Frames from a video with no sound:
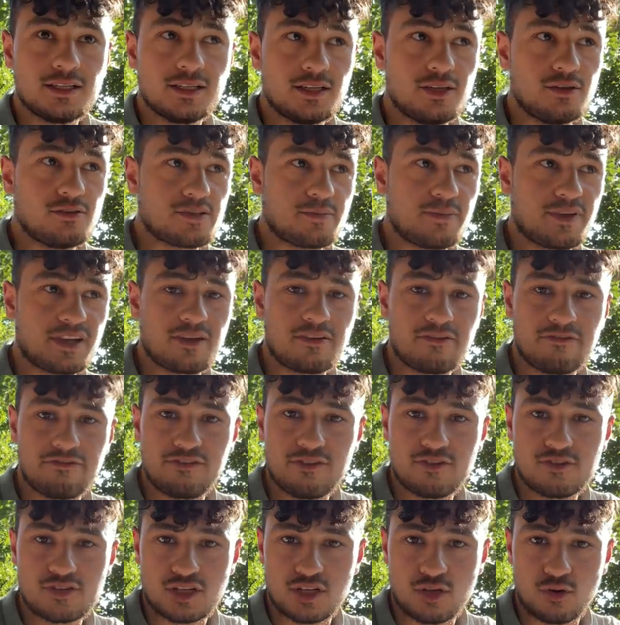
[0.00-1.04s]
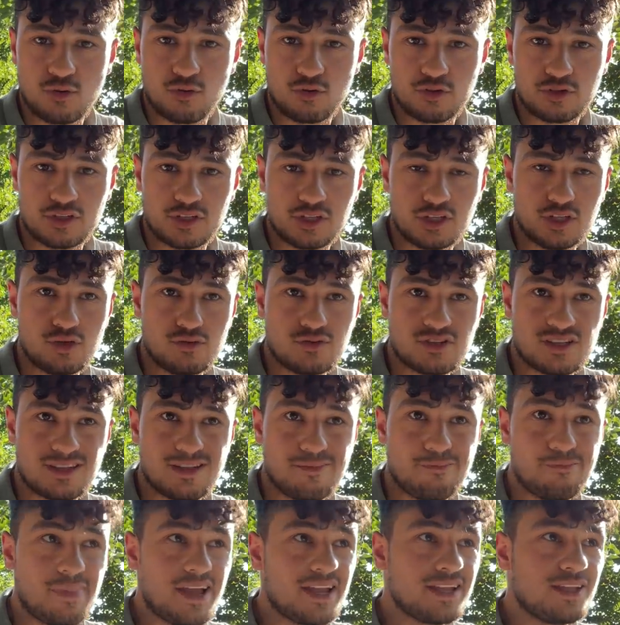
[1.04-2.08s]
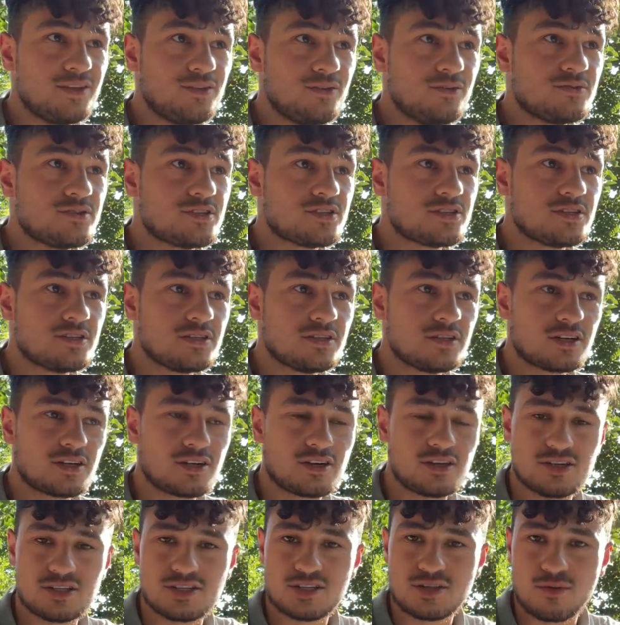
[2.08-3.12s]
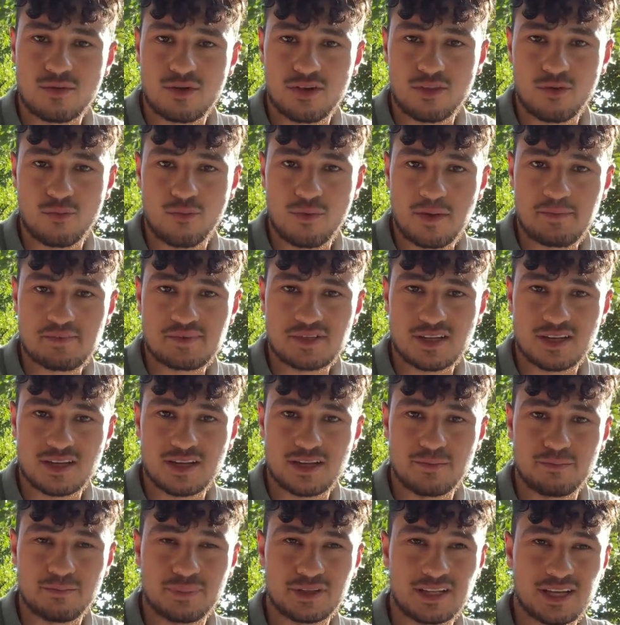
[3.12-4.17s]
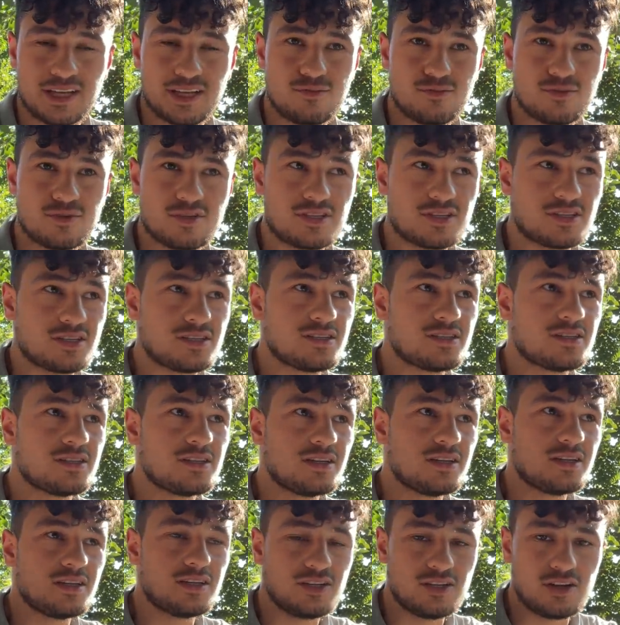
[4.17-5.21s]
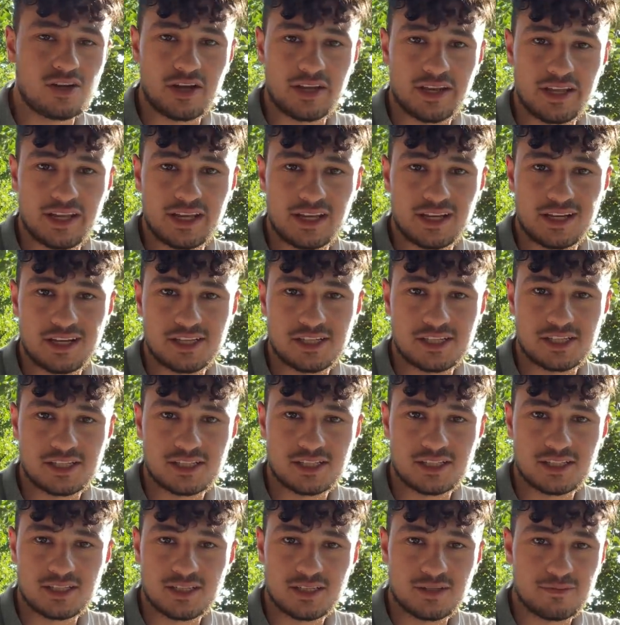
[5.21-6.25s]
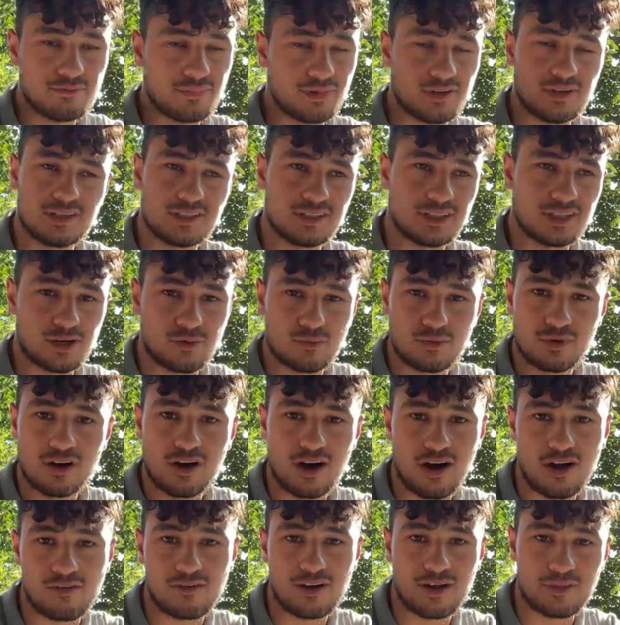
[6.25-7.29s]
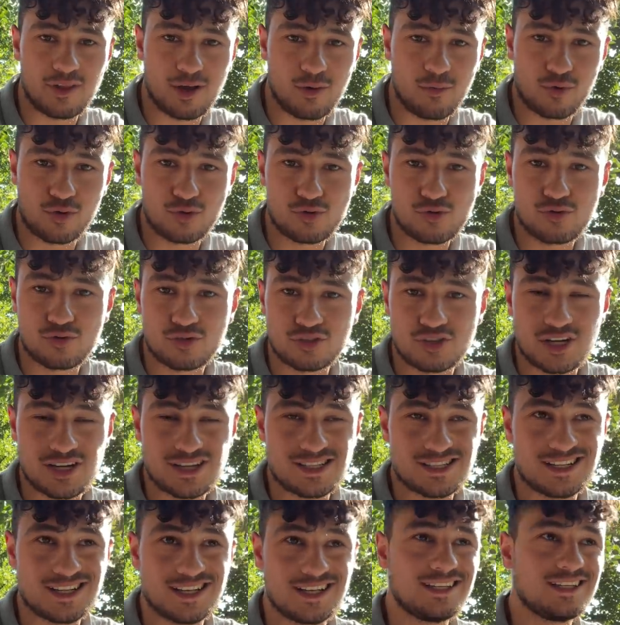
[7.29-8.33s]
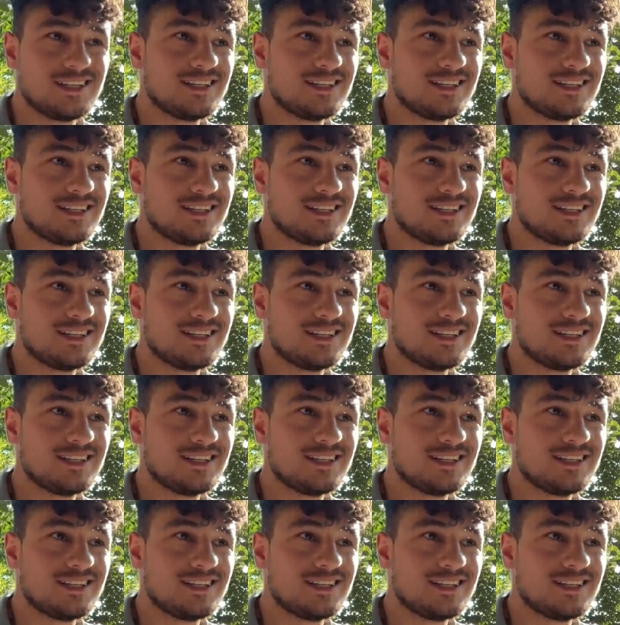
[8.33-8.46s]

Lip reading: was a bit confusing ordering using the menus because they were on the website, but then it was not in English. But, you know, we got around that with Google Translate.